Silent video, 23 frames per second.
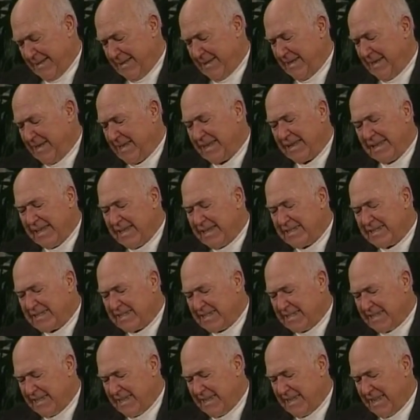at
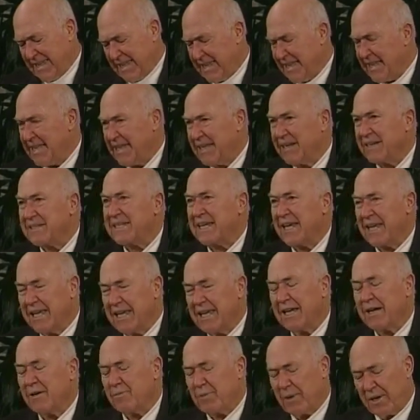least they're
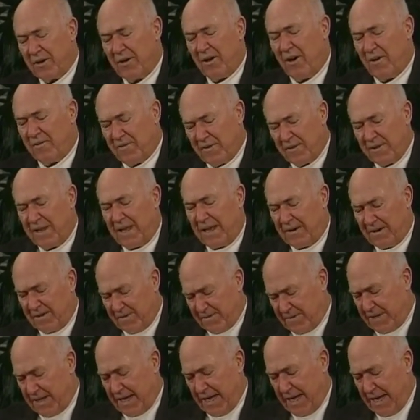taking up an awful lot
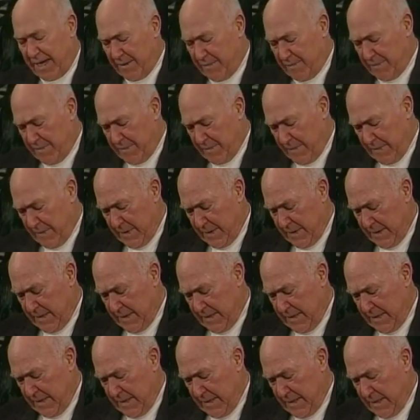of time,
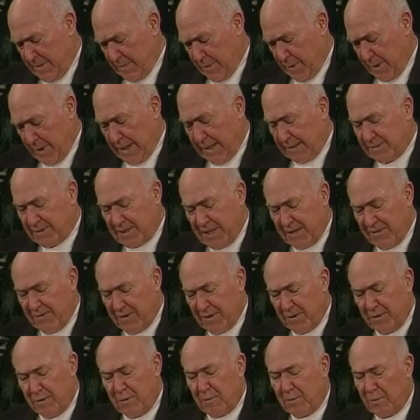perhaps
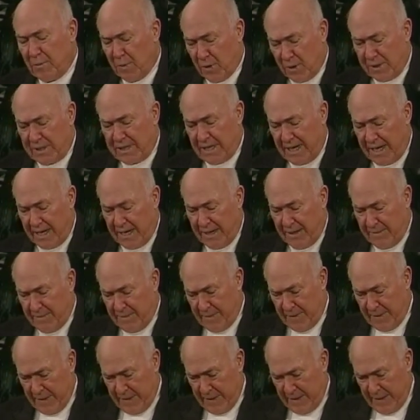even more time
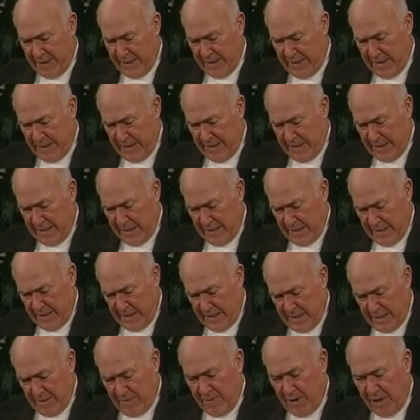
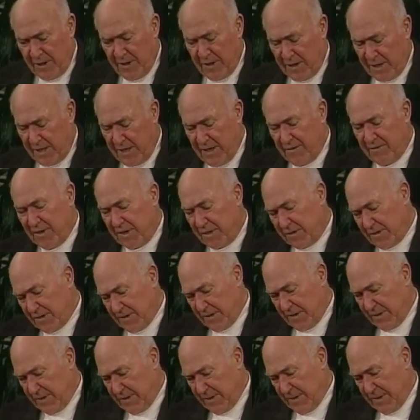than what you're giving to
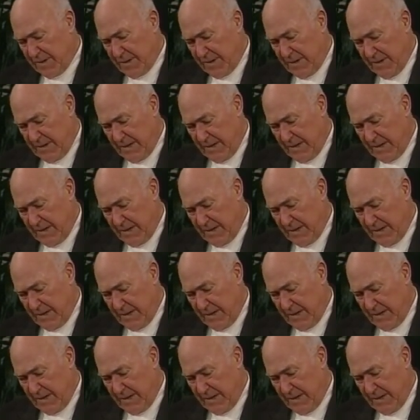the Lord.